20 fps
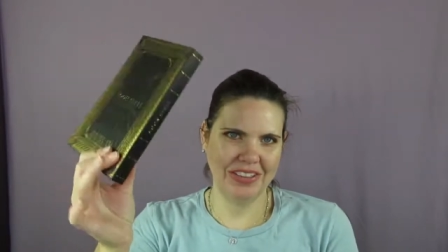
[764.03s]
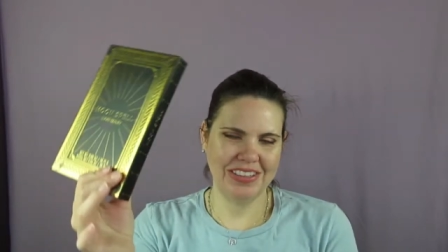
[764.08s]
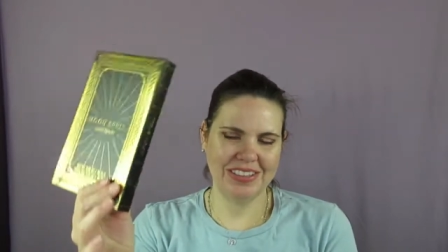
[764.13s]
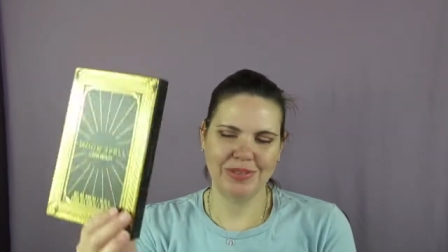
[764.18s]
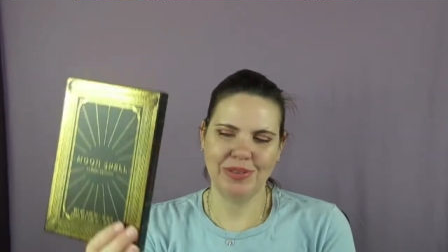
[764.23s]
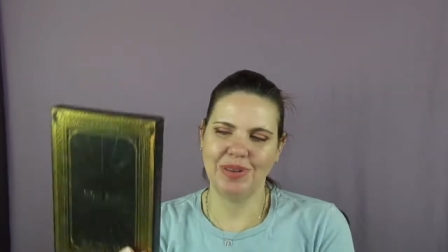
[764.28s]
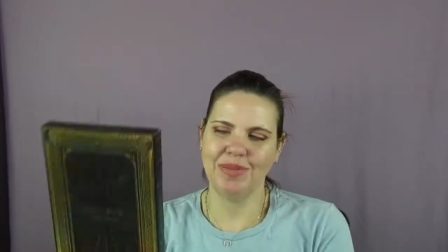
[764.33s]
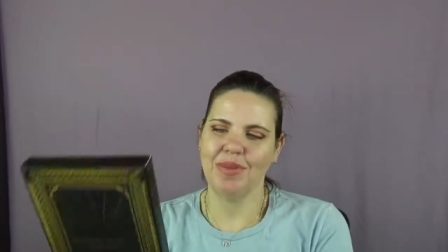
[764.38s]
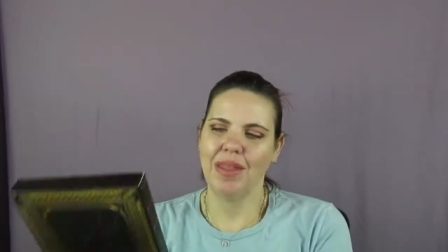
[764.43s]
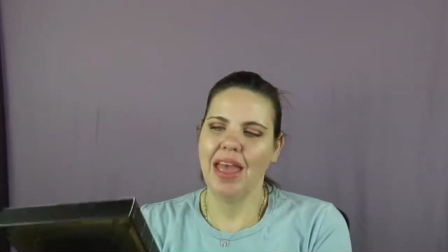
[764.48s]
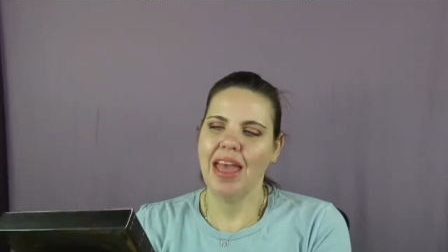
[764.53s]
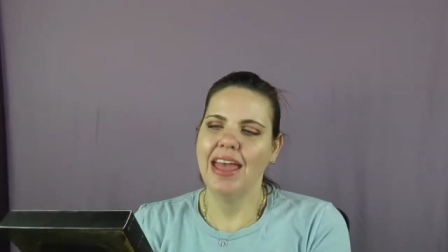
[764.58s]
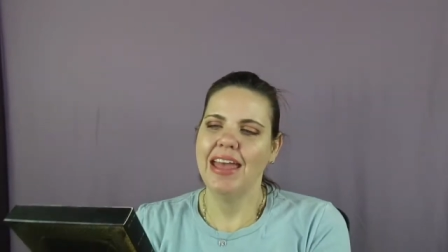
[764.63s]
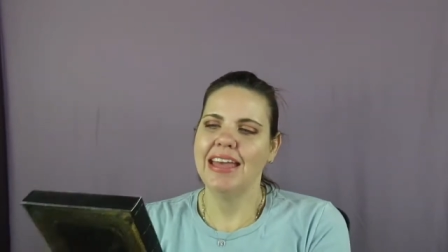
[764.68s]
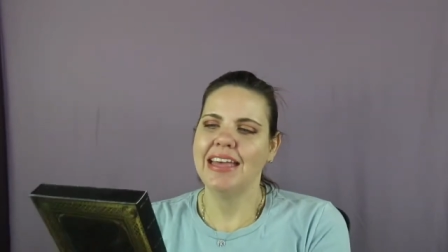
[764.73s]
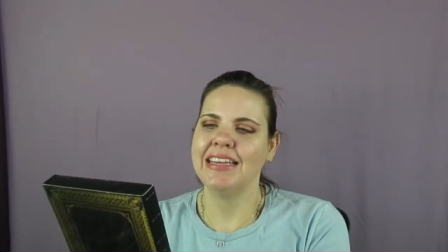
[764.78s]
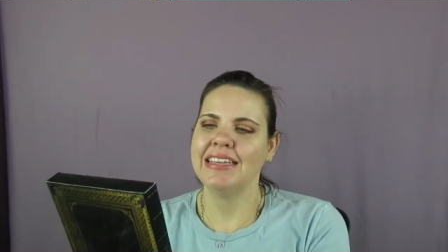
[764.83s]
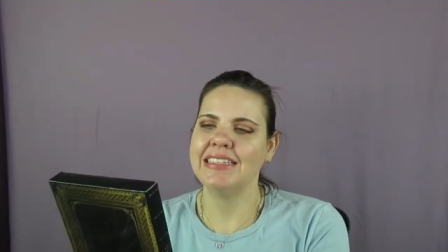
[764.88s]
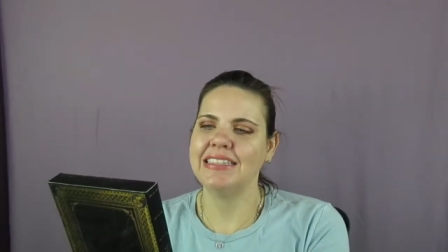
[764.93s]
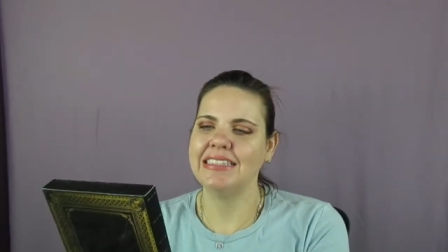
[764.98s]
on this one.
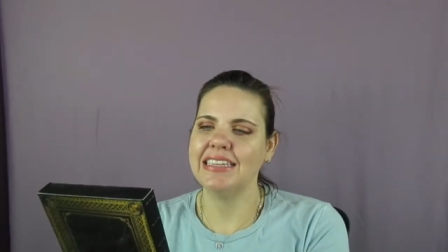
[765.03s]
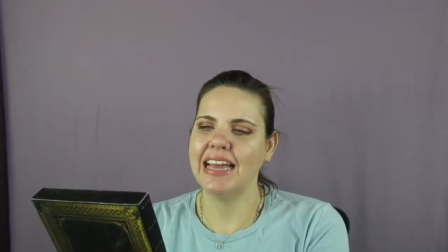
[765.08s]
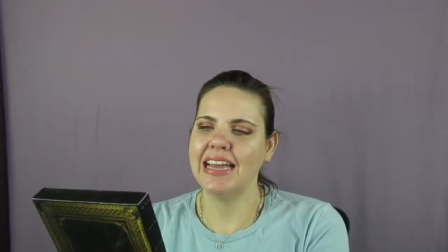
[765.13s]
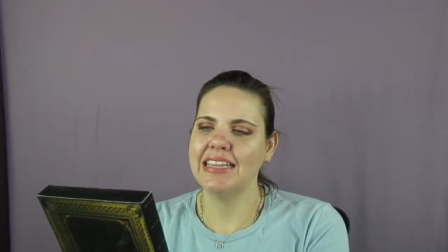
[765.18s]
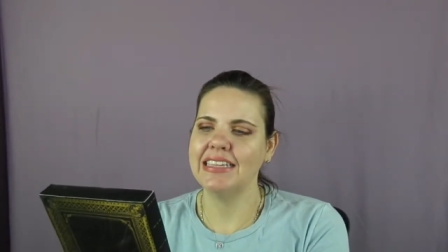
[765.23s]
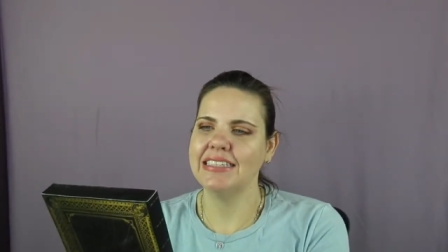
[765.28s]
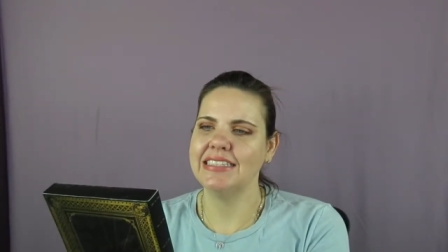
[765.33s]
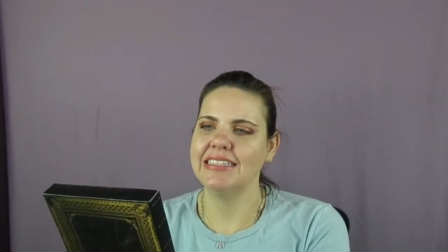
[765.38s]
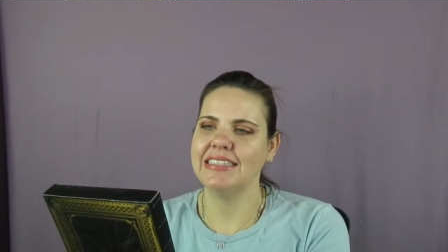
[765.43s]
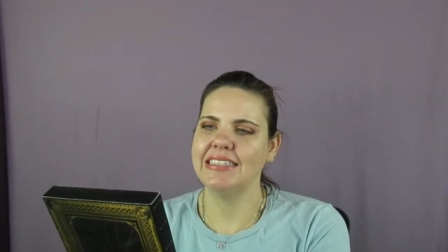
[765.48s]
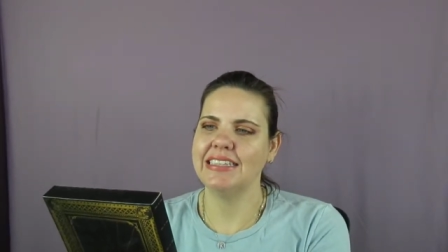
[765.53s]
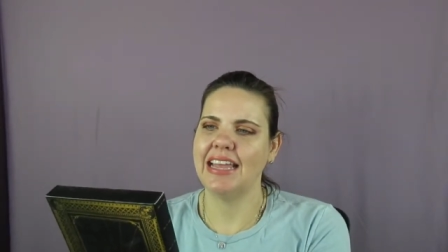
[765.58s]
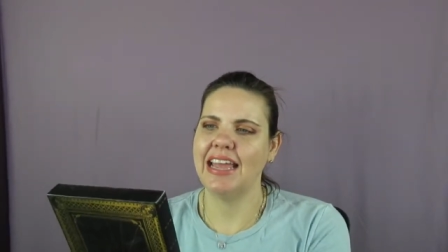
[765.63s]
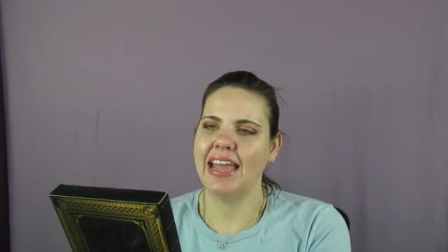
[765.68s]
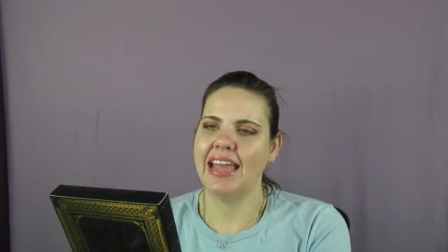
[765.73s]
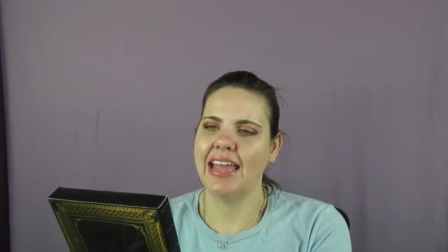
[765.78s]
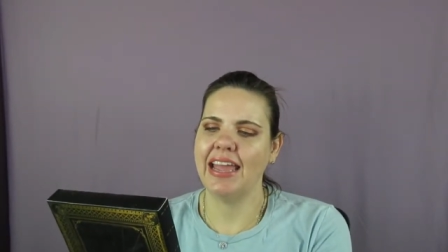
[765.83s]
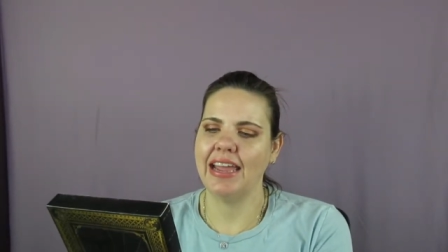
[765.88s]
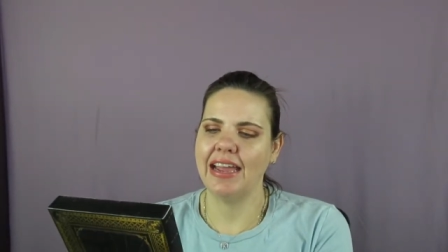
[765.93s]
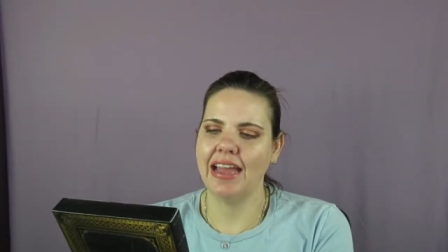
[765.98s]
It does
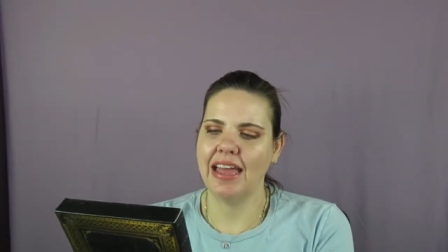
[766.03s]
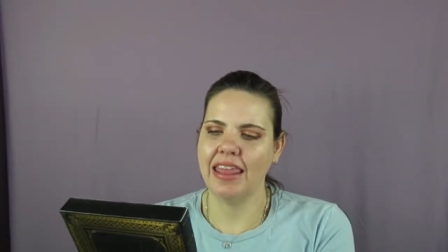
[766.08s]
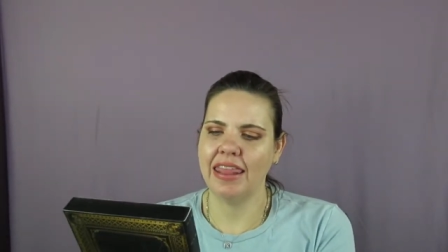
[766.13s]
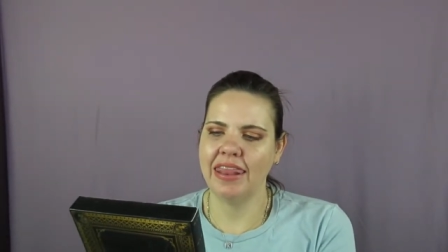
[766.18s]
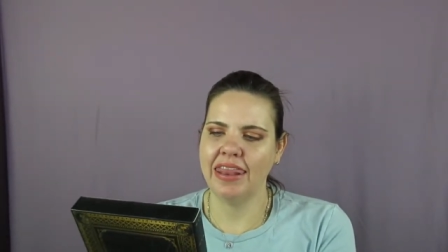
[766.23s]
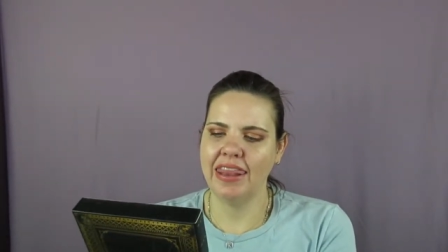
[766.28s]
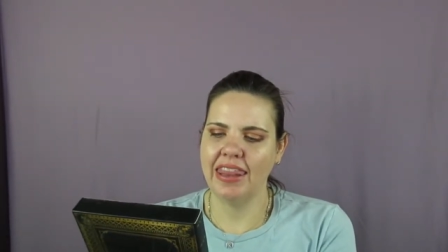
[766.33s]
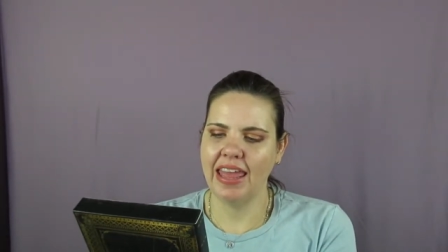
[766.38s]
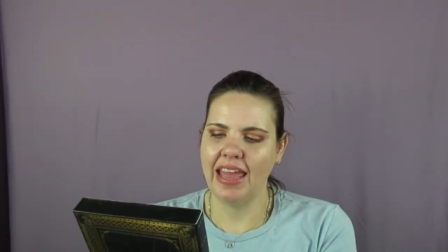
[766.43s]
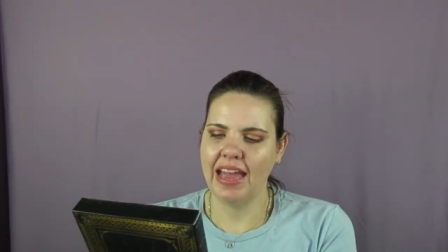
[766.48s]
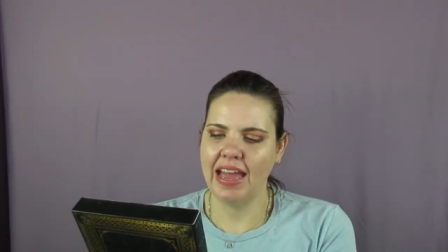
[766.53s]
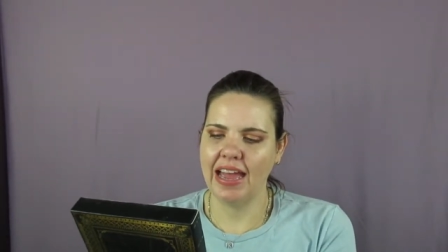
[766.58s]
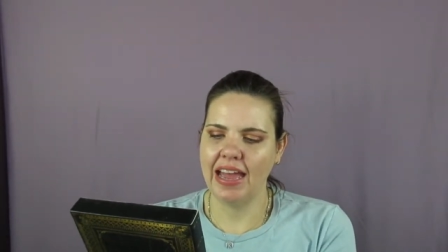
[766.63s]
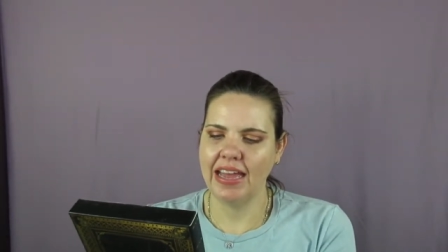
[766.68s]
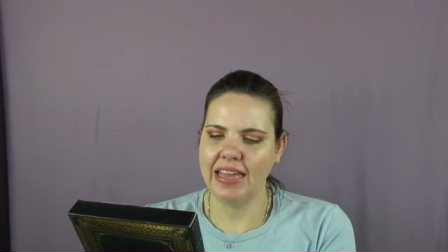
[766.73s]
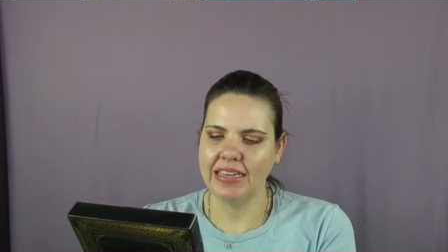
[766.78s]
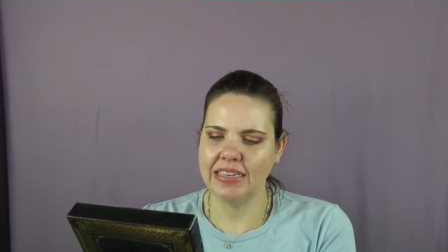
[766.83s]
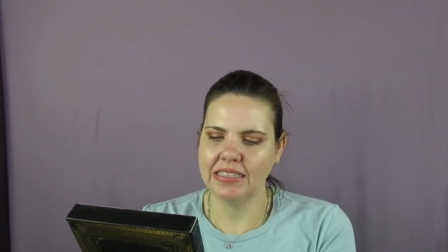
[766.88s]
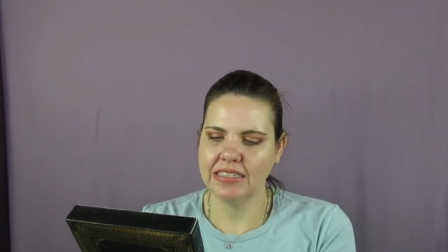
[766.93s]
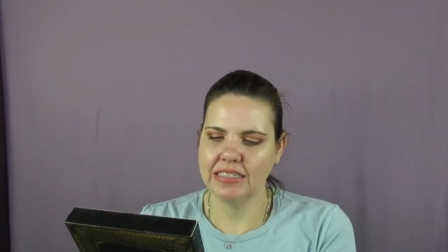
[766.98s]
say
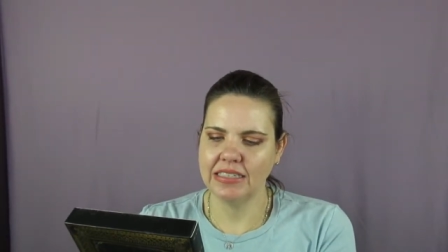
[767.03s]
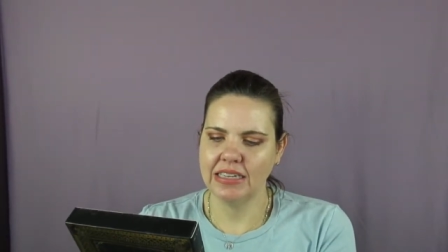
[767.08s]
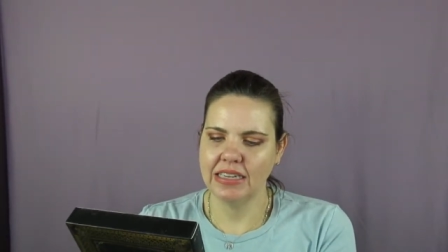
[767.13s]
that